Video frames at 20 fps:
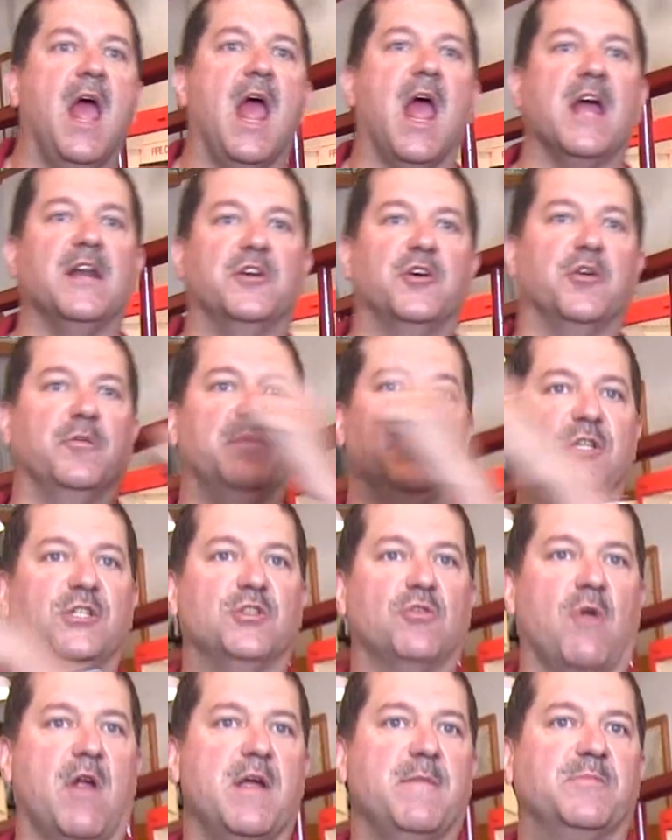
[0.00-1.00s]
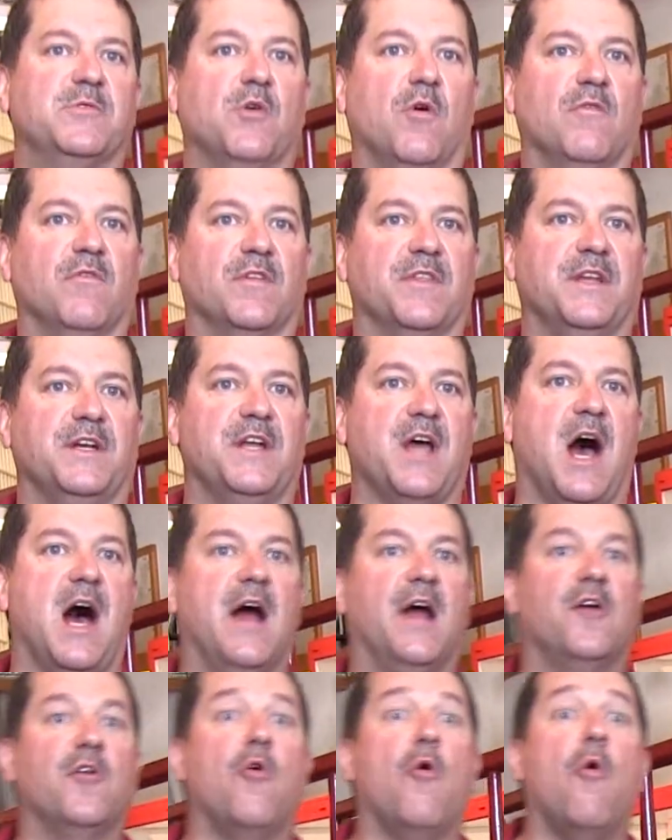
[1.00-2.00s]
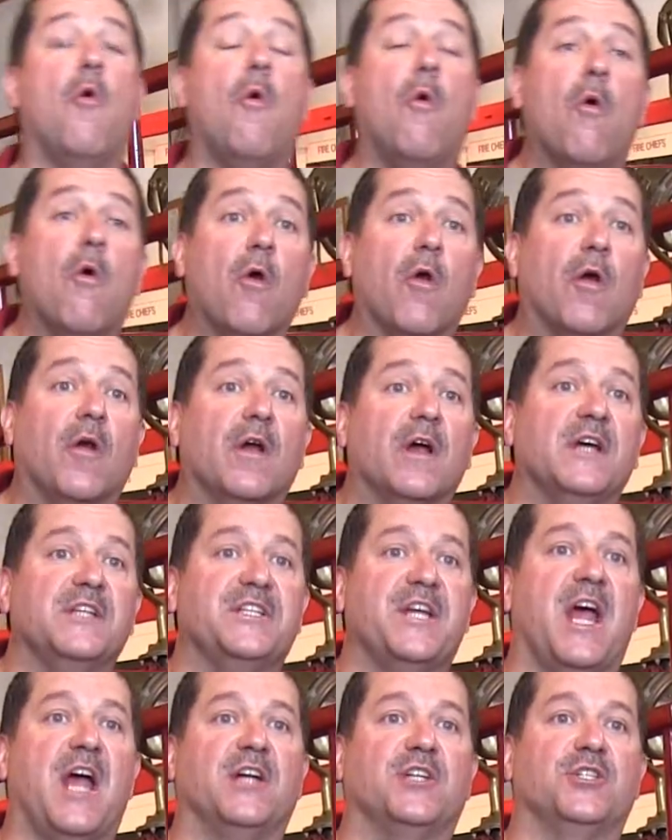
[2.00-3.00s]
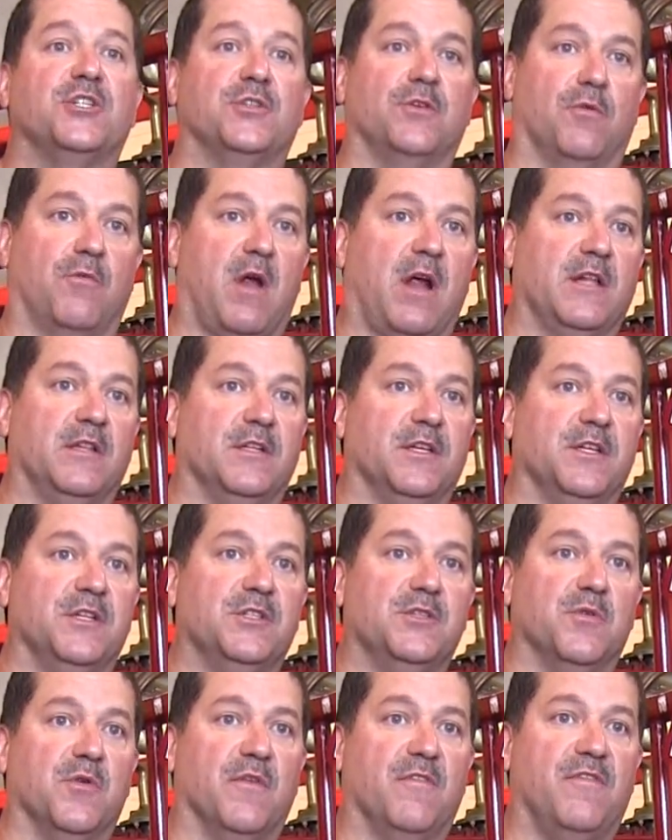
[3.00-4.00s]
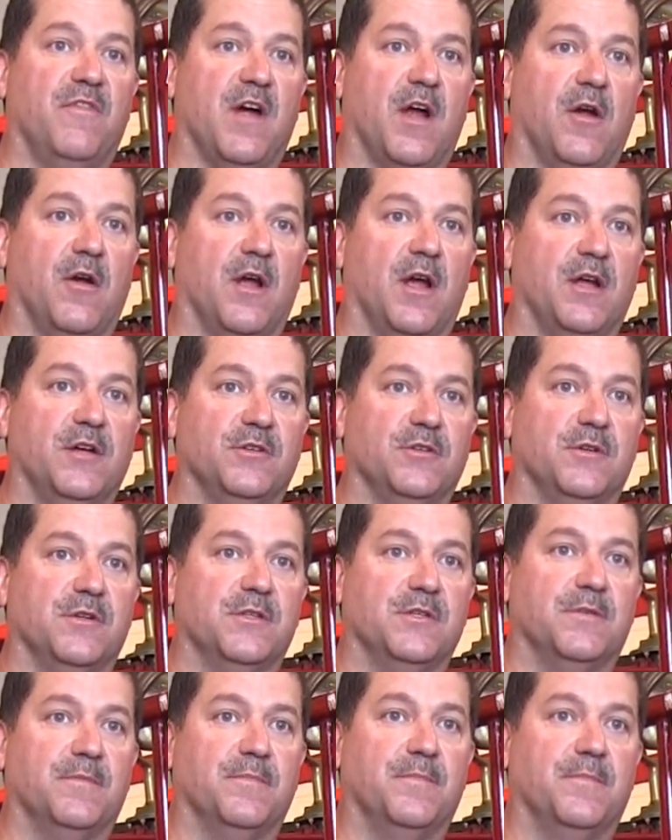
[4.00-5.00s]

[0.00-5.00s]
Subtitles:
and could be draped over the dock or attached directly to a fire hydrant.